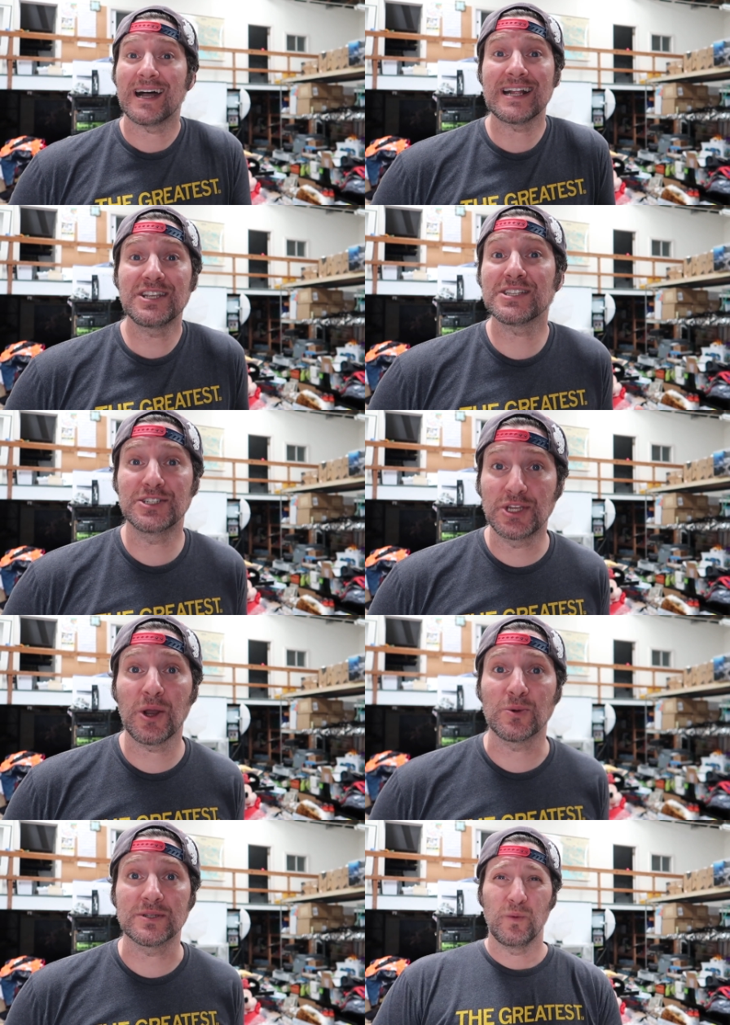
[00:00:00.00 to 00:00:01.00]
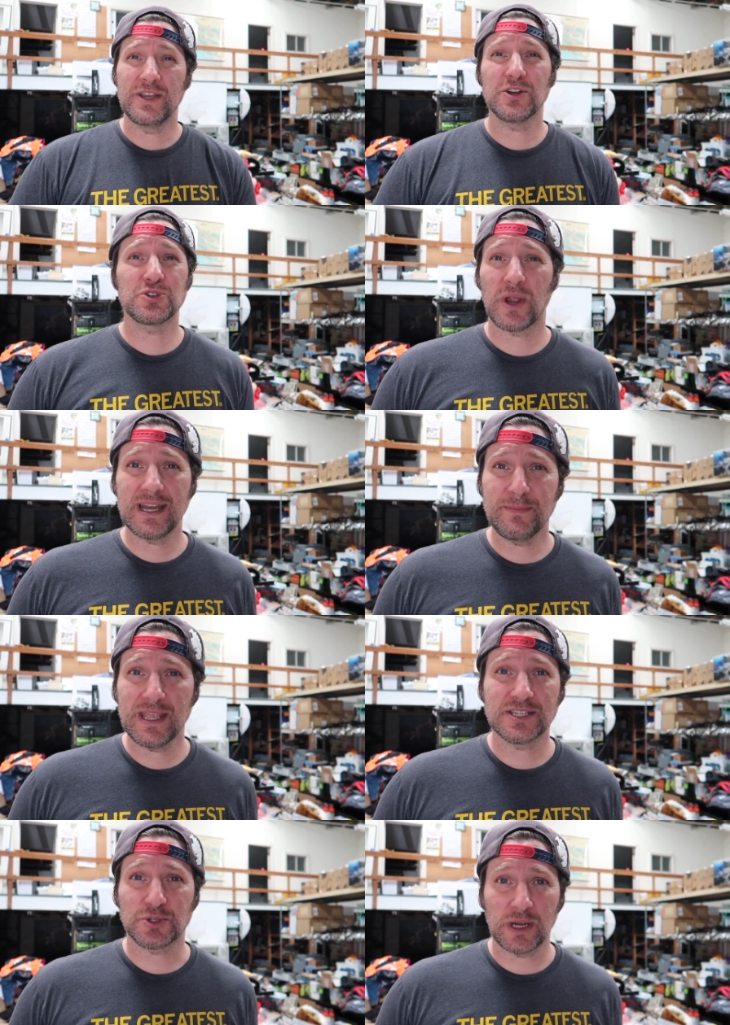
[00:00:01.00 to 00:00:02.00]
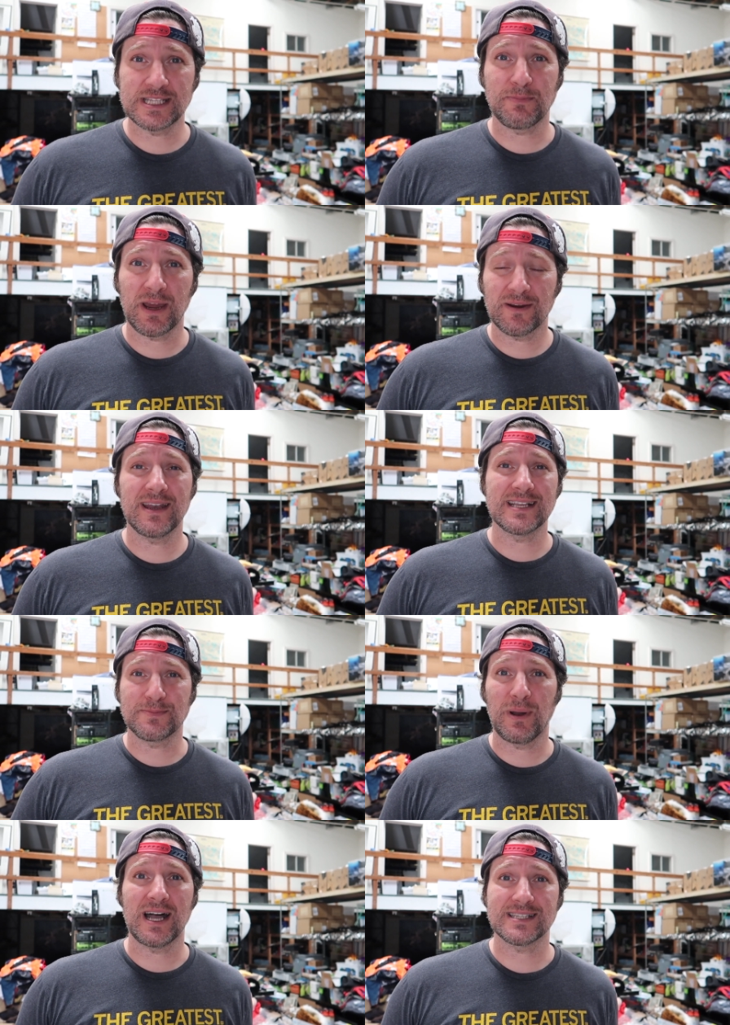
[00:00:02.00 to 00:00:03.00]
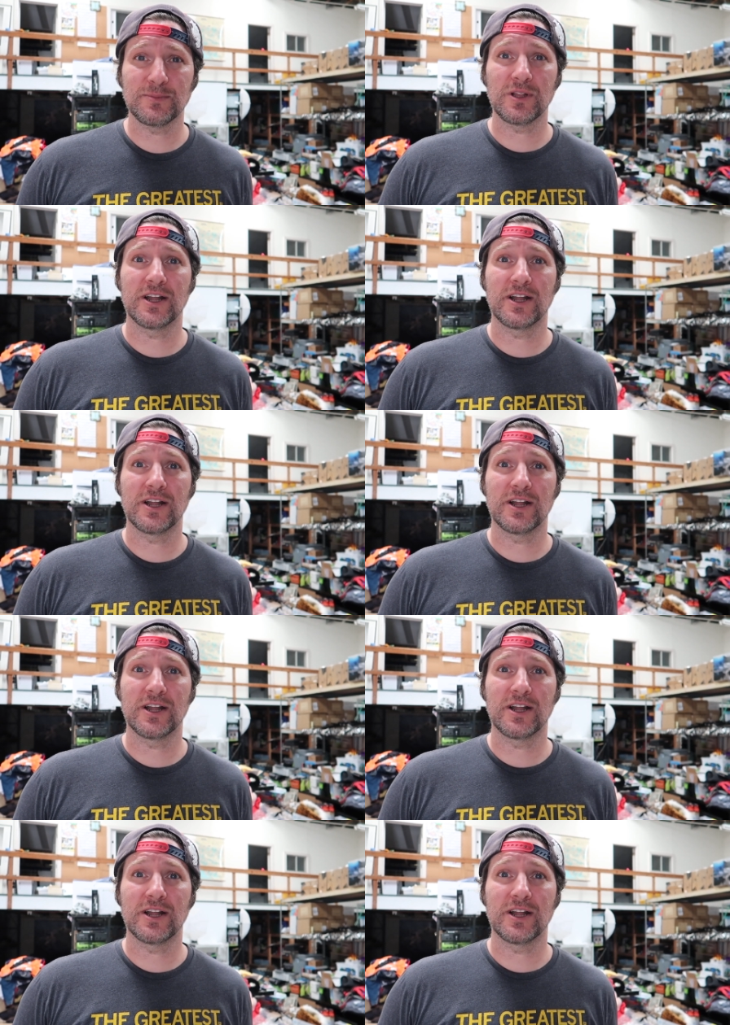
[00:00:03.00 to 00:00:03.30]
I just don't. When you're trying to be as transparent as possible